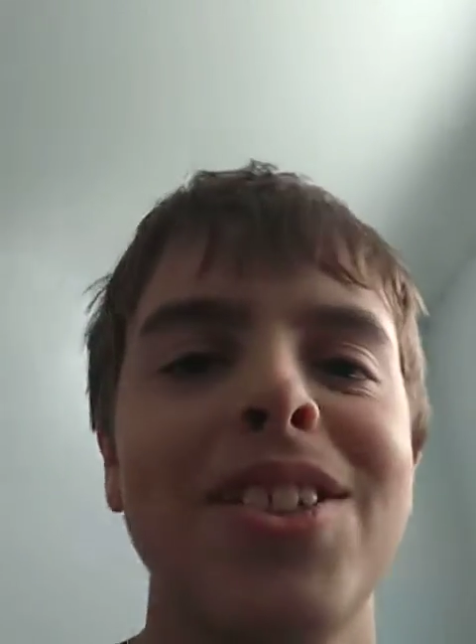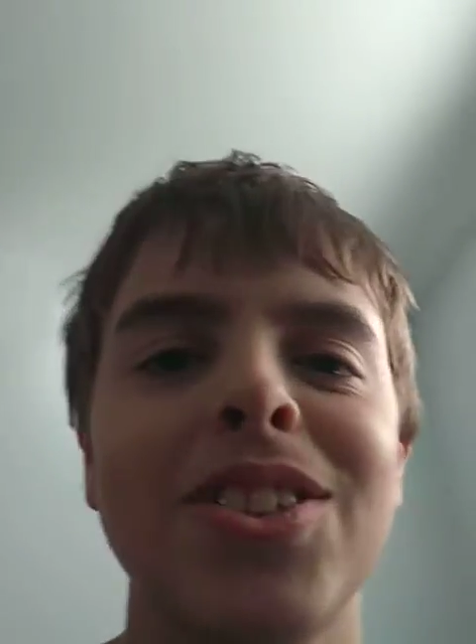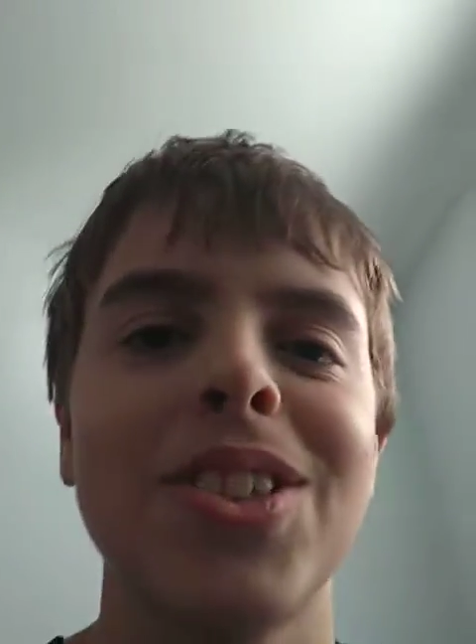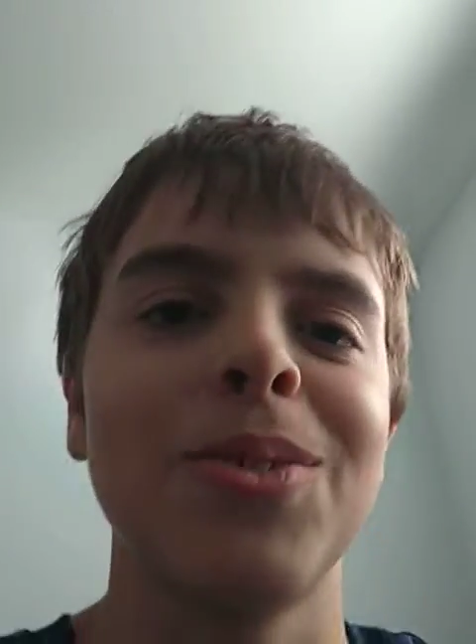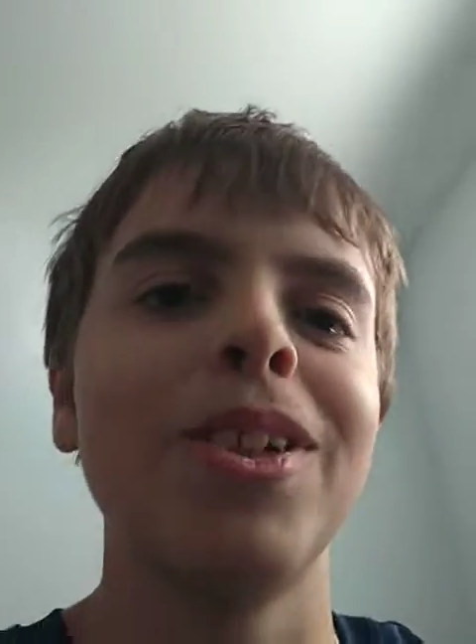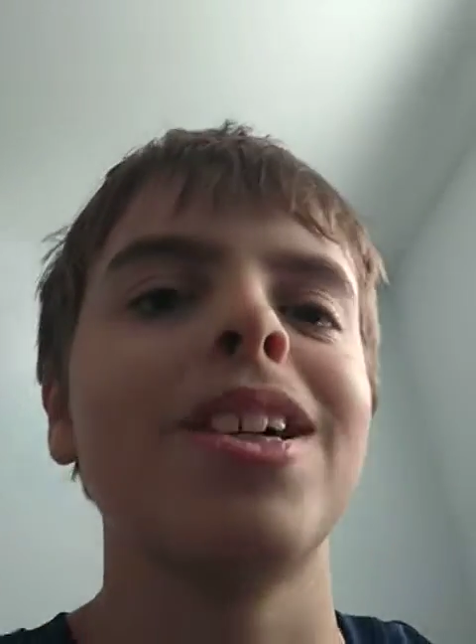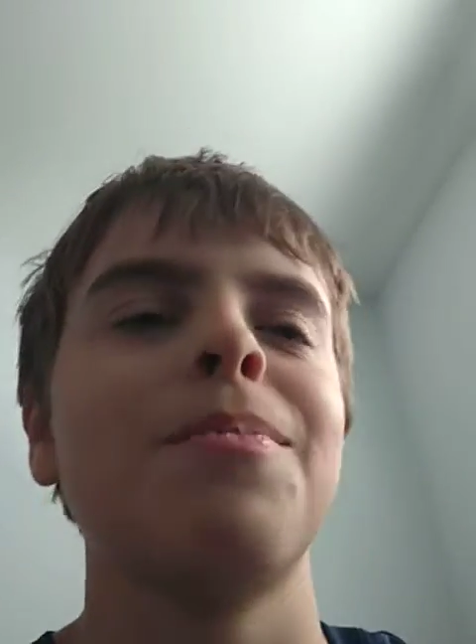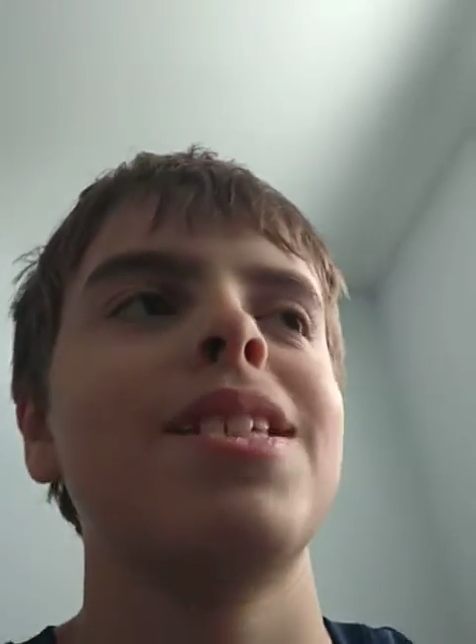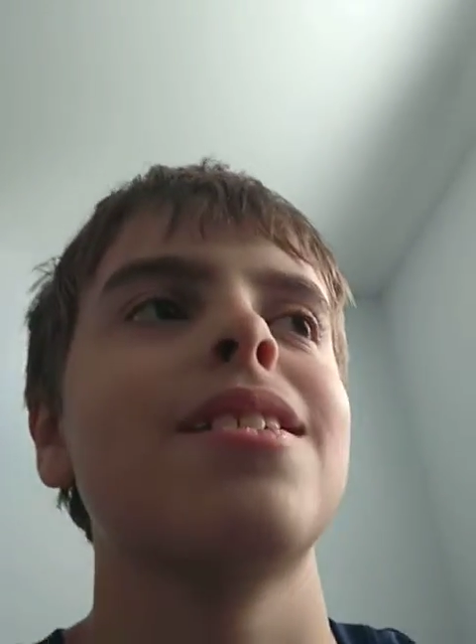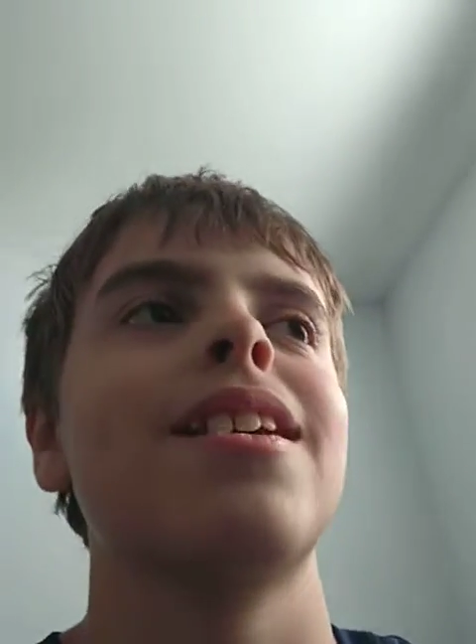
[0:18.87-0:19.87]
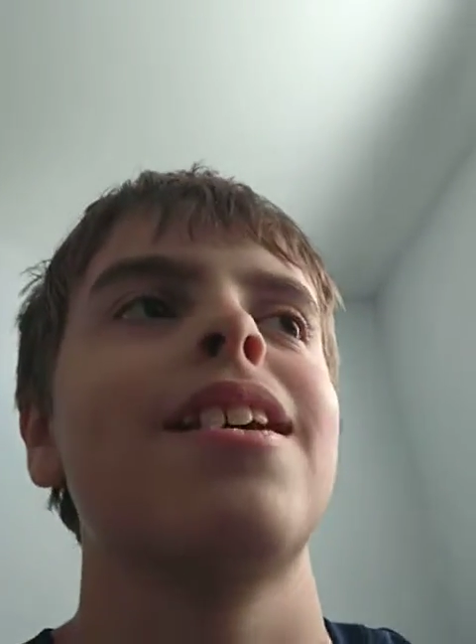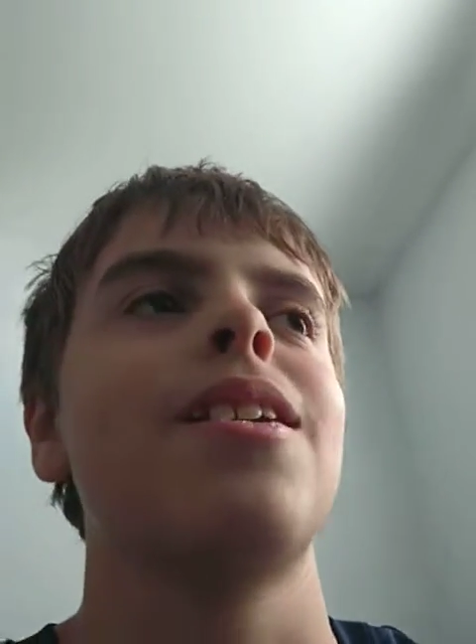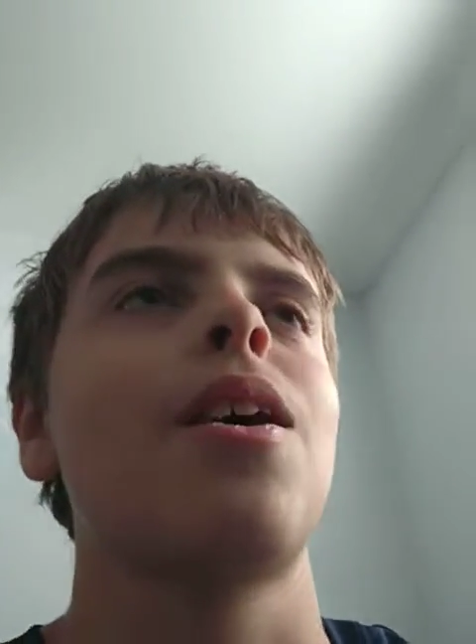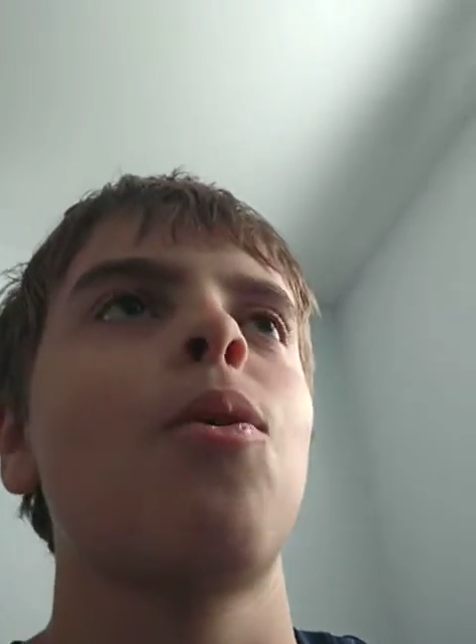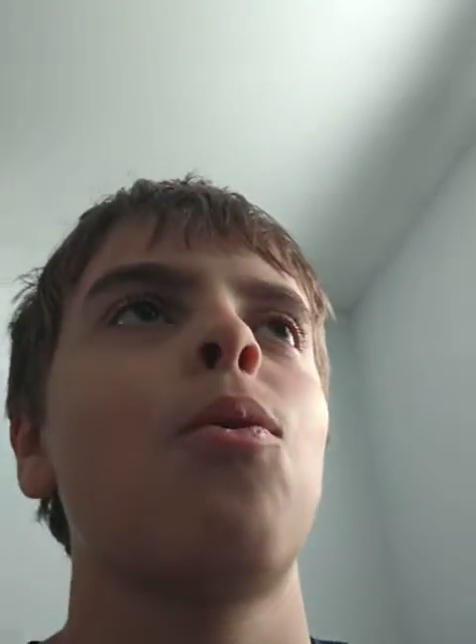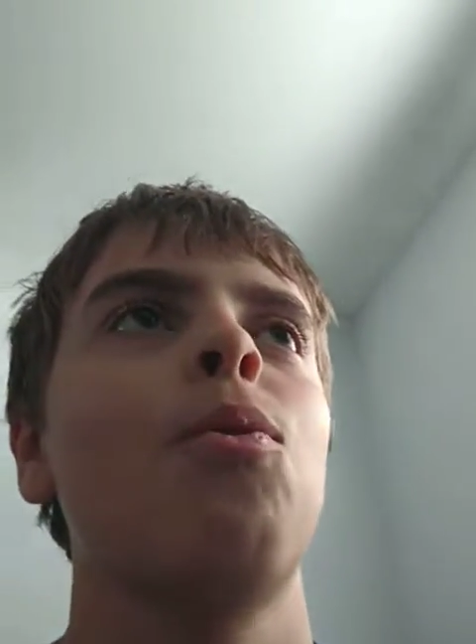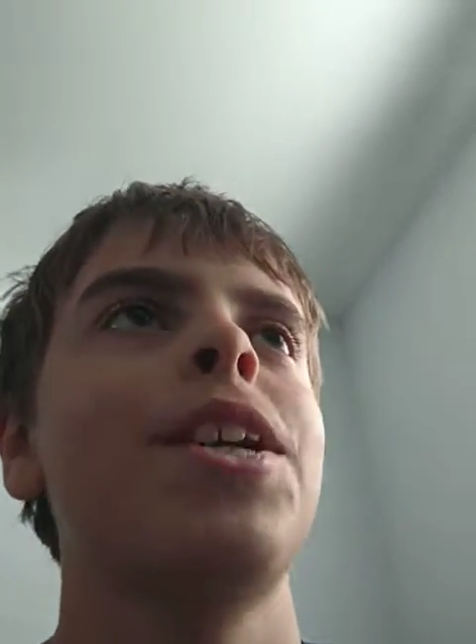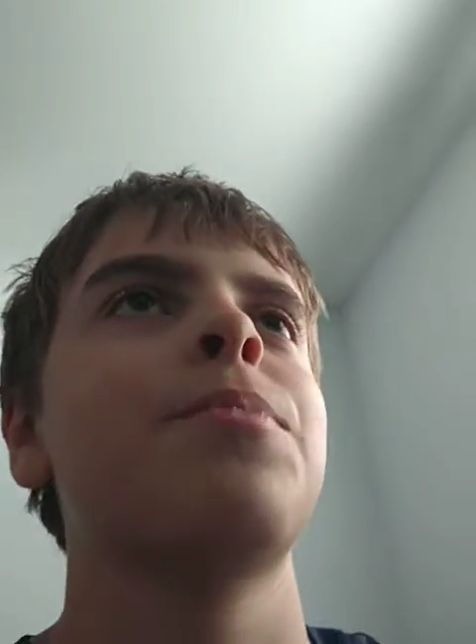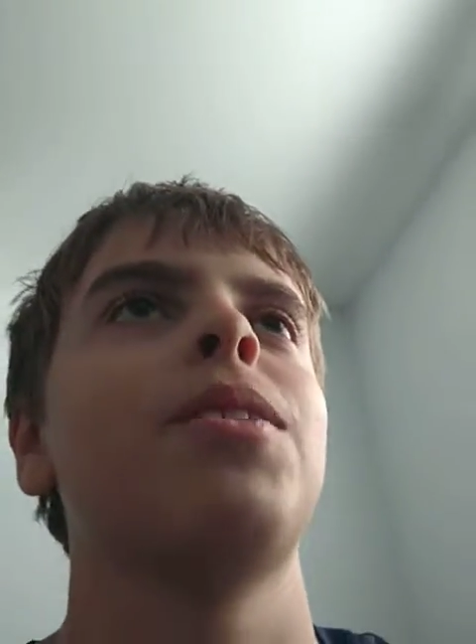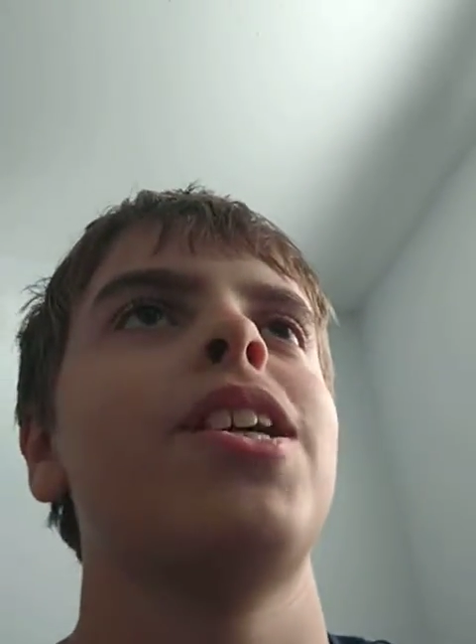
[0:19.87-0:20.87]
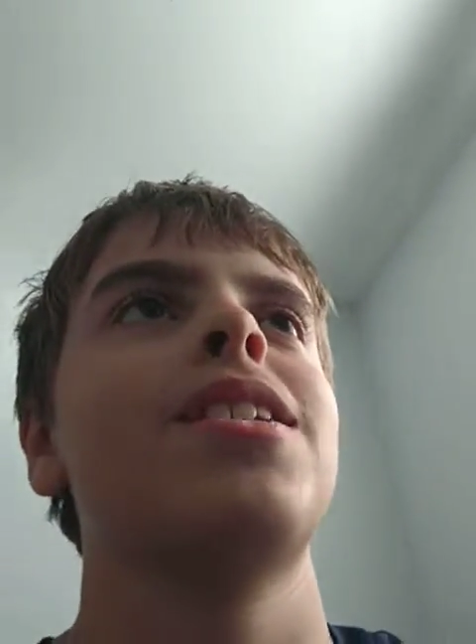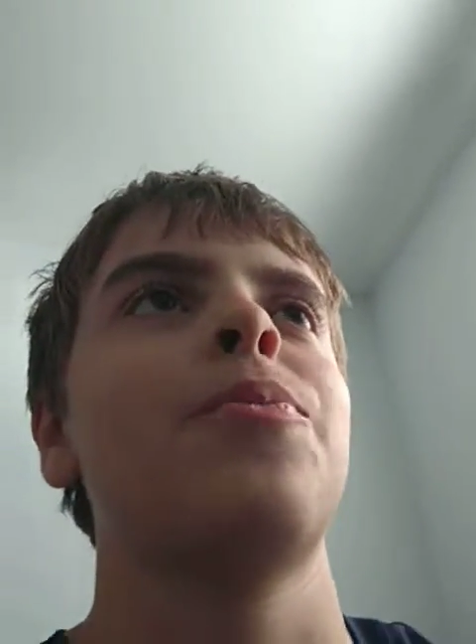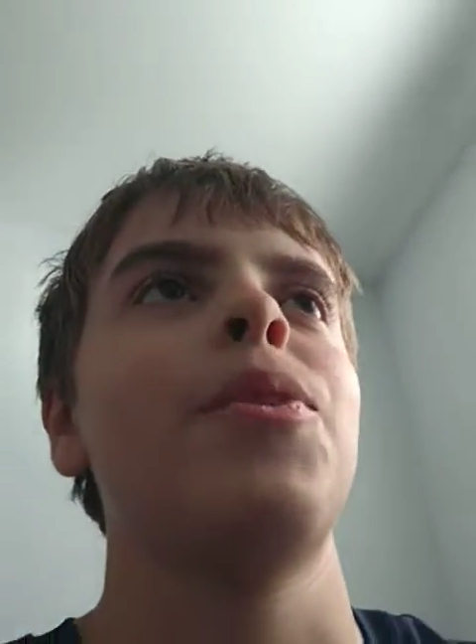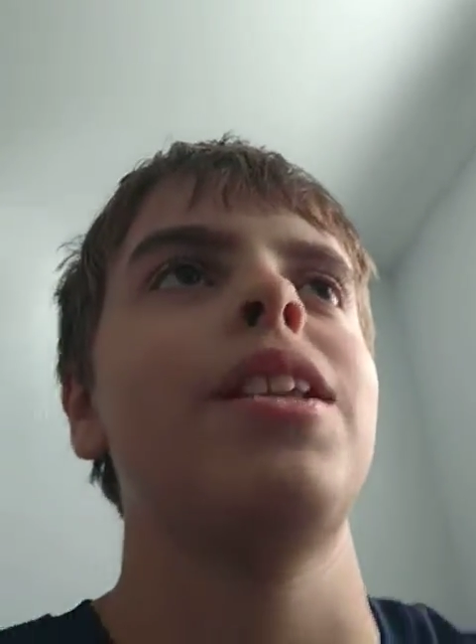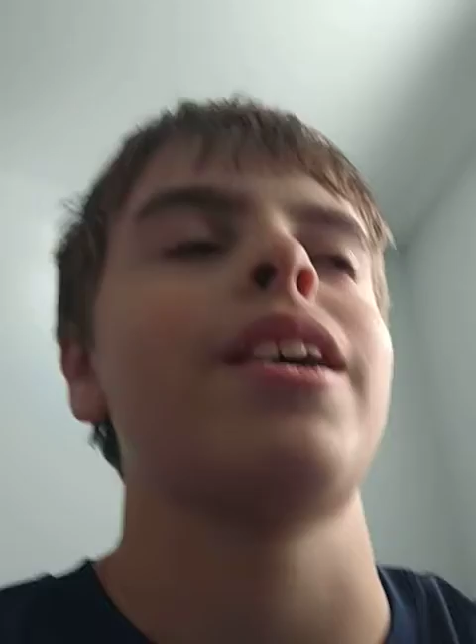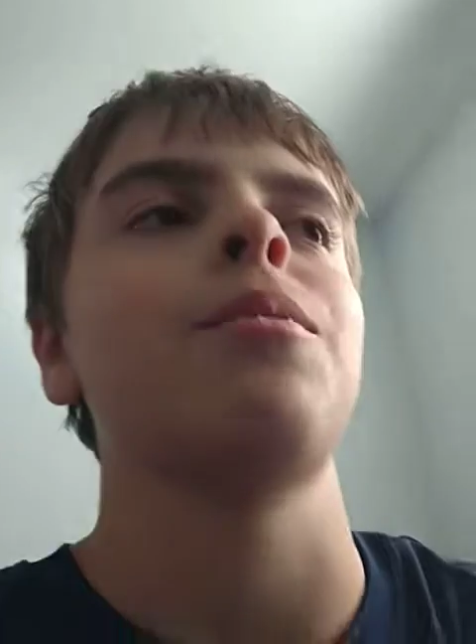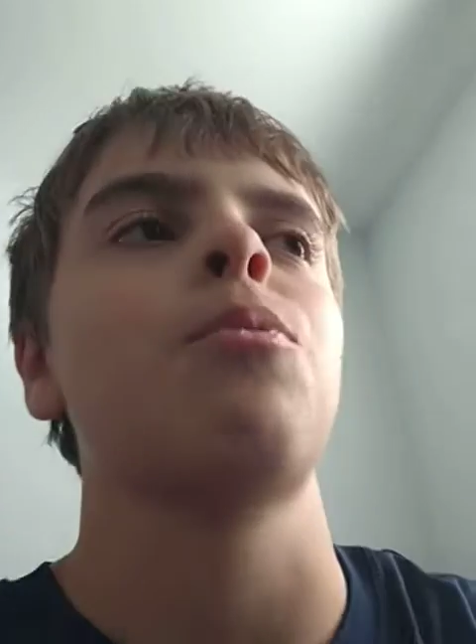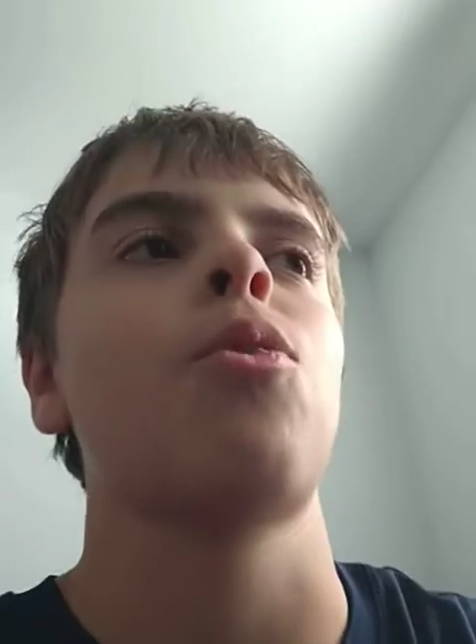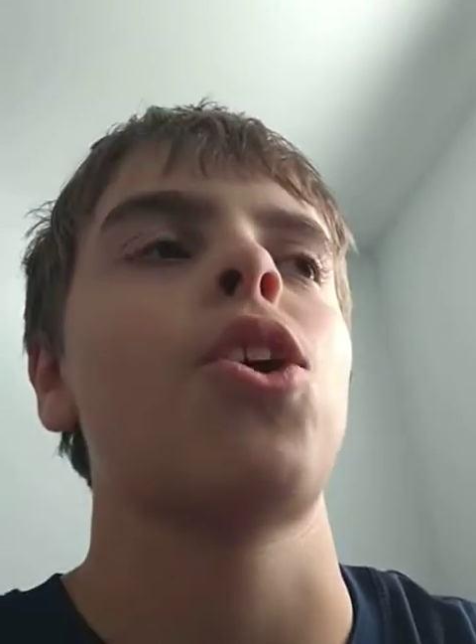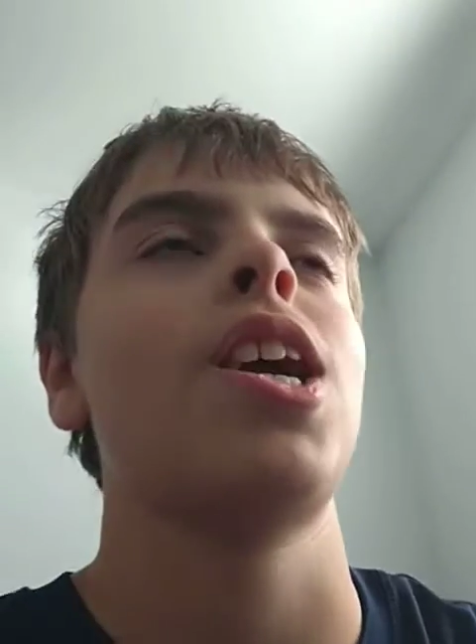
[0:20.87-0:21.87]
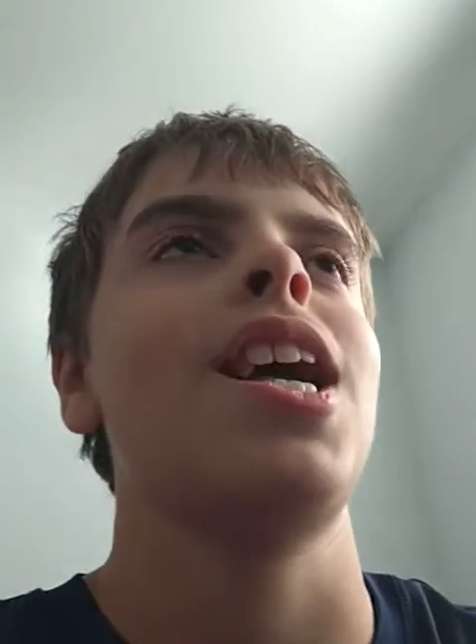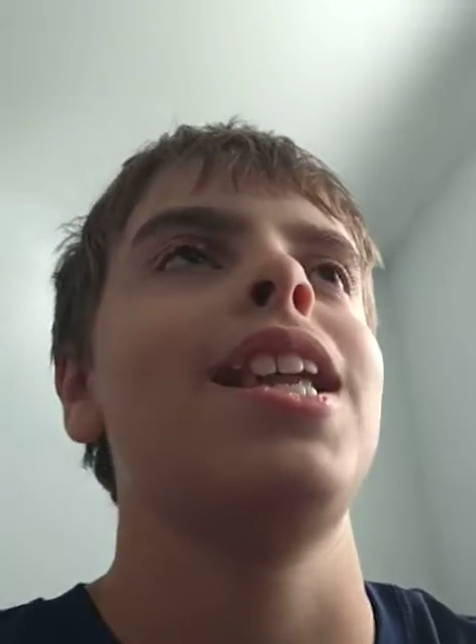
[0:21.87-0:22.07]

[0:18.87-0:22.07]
So we're going to be saying which place we like more.